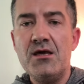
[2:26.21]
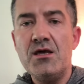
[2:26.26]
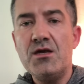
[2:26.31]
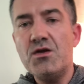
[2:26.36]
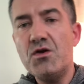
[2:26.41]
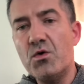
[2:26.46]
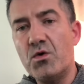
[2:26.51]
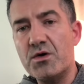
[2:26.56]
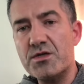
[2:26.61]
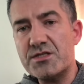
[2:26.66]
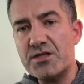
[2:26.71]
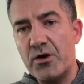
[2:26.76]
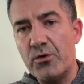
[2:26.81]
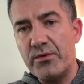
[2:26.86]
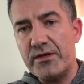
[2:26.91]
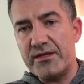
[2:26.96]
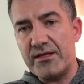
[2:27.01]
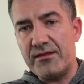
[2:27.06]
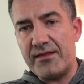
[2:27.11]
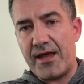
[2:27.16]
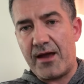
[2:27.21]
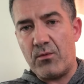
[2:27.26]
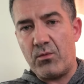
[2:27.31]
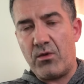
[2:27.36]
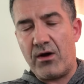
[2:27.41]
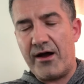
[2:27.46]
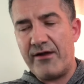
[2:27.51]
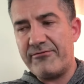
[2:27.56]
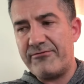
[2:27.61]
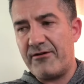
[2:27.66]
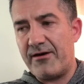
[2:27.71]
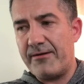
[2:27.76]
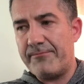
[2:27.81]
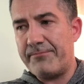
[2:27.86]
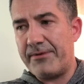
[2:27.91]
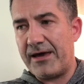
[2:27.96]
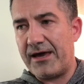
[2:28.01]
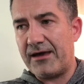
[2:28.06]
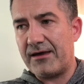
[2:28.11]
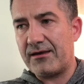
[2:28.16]
You also, within that Wi-Fi
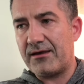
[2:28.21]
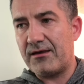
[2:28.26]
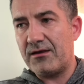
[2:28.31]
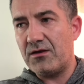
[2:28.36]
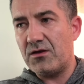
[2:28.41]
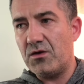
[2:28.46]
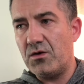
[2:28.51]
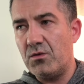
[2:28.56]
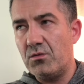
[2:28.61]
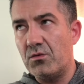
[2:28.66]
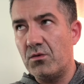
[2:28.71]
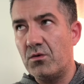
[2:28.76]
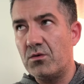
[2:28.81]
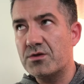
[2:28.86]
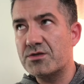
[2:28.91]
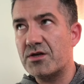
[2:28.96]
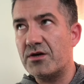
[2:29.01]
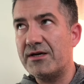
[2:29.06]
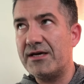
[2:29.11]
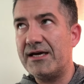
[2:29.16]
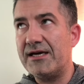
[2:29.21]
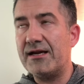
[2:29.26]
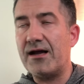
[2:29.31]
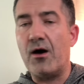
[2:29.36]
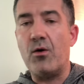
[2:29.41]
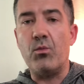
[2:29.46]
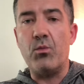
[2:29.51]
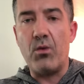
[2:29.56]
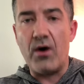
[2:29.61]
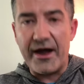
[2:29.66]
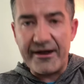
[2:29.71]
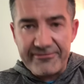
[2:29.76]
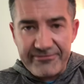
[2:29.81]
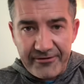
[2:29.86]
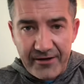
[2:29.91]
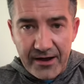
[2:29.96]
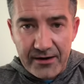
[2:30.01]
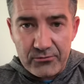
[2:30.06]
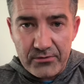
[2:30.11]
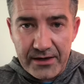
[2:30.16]
pack, you will also get a
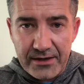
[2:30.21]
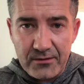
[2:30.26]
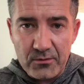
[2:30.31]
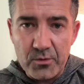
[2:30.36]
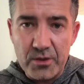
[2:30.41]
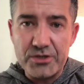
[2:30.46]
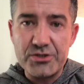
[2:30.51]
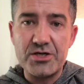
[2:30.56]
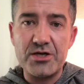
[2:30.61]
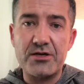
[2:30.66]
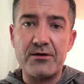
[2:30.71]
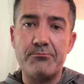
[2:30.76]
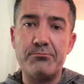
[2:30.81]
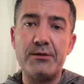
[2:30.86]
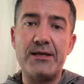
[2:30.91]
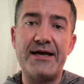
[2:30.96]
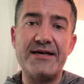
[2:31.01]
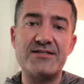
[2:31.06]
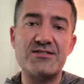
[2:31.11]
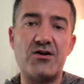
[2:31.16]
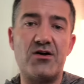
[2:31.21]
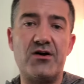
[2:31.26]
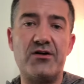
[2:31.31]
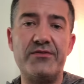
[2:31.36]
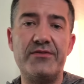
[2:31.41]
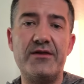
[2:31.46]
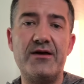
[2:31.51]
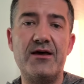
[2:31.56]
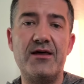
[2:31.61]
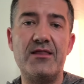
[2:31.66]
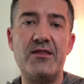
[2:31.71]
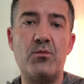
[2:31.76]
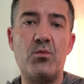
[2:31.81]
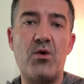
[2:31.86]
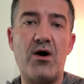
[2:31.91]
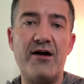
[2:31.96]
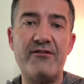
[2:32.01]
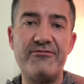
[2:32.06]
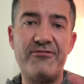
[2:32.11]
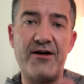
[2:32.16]
Wi-Fi ring, which you can place on the
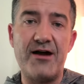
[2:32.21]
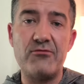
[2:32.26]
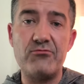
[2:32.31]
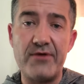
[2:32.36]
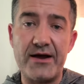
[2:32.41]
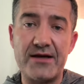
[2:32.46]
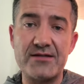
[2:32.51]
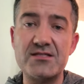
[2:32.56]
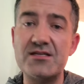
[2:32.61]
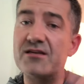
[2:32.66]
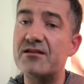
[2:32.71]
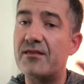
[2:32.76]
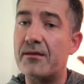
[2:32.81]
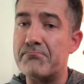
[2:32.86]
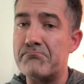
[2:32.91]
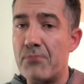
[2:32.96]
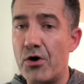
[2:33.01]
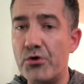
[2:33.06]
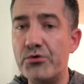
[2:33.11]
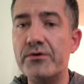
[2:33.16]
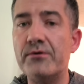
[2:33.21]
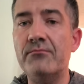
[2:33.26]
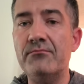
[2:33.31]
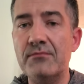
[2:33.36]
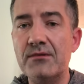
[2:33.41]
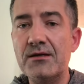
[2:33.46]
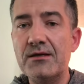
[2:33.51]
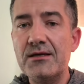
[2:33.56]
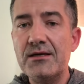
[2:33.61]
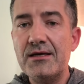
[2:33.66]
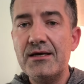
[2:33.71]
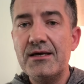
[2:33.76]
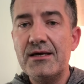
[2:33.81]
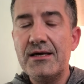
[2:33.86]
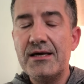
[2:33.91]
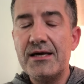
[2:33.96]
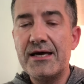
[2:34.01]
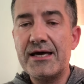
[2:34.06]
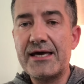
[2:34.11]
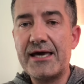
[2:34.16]
Wi-Fi router, the modem,
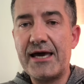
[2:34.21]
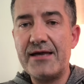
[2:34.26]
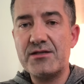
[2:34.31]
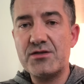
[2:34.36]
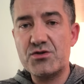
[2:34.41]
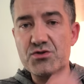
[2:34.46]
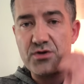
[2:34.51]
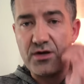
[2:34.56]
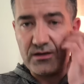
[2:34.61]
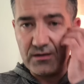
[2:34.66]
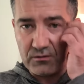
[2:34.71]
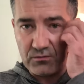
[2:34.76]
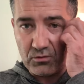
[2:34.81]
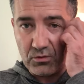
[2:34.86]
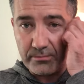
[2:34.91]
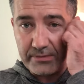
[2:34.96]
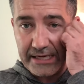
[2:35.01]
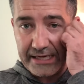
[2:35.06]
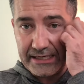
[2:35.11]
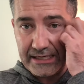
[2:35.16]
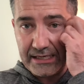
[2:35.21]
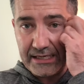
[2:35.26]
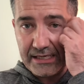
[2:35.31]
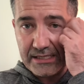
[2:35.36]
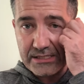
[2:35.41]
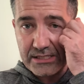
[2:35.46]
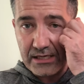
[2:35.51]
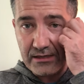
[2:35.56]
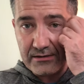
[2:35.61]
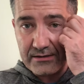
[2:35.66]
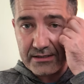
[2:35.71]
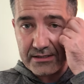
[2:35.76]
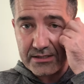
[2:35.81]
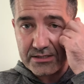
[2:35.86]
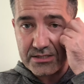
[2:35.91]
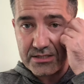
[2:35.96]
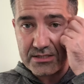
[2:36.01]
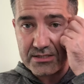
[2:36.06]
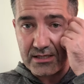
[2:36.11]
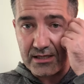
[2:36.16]
okay, to transform that energy. And
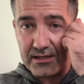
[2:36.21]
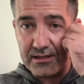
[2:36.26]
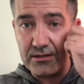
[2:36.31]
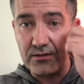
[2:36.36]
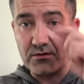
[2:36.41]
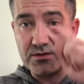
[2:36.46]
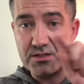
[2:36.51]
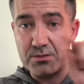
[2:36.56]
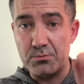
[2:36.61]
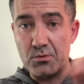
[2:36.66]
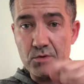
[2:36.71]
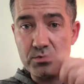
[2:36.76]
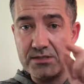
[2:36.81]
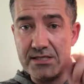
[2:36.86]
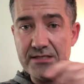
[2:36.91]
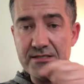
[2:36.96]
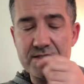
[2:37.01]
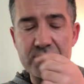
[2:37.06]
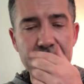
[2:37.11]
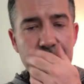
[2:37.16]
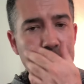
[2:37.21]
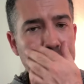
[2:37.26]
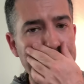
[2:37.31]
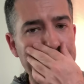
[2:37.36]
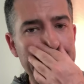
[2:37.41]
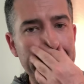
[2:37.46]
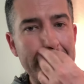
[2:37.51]
it's just a little small tensor ring.